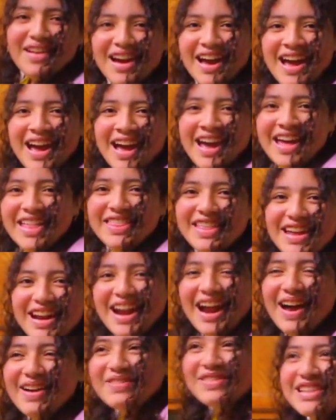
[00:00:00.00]
And then
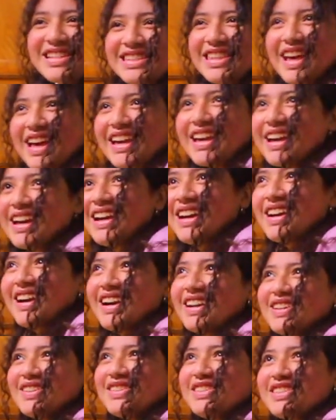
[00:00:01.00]
I'm just like,
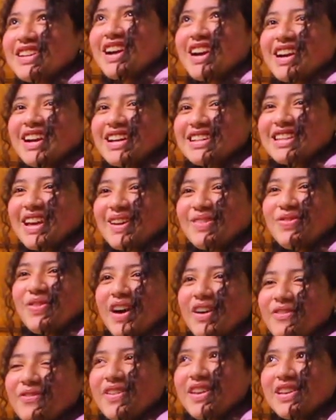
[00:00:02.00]
are you sure? Because
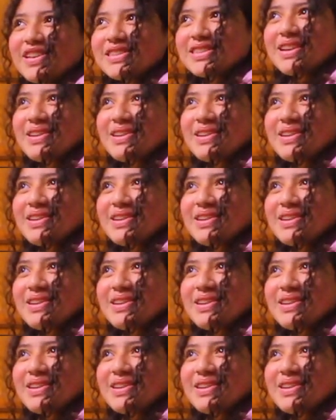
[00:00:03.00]
I feel